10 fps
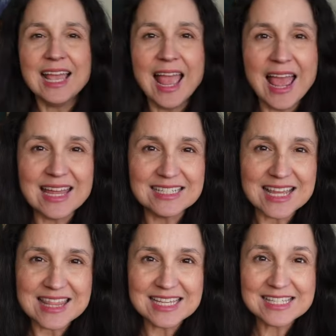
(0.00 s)
And
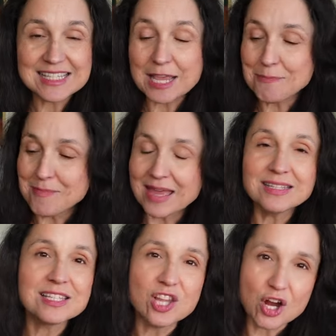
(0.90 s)
this is a
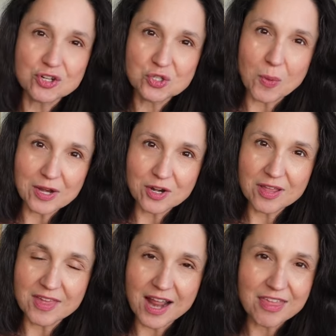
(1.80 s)
men's large sweater
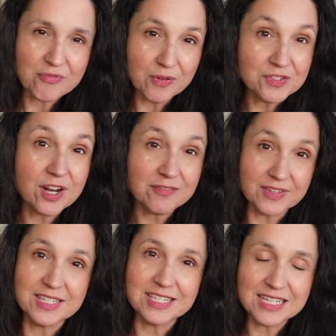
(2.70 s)
that I thrifted on
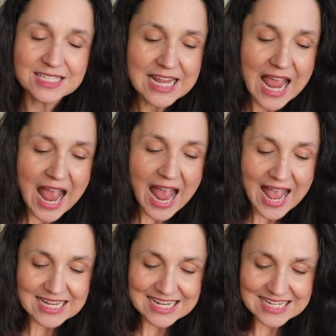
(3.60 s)
Vinted.
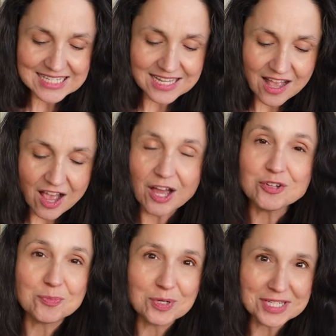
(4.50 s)
And it is
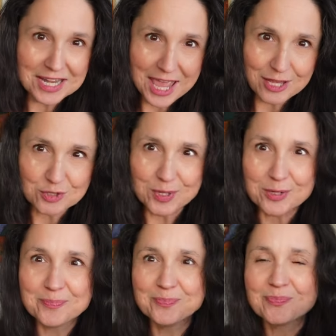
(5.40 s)
100%
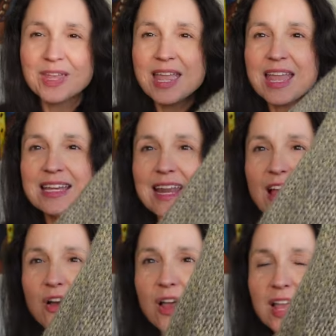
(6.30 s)
cashmere.
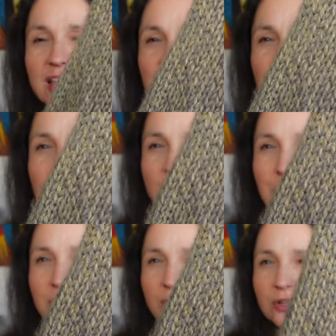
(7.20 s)
Now, if you look
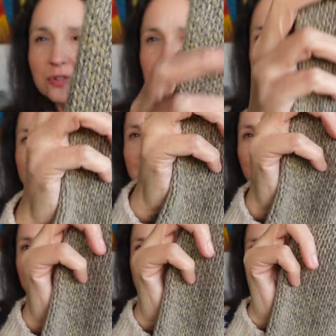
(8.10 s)
up close,
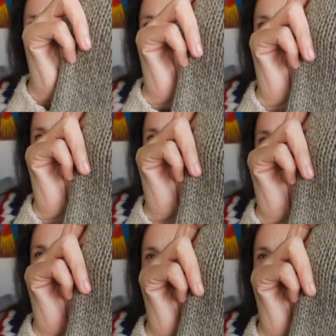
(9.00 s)
you can see that this is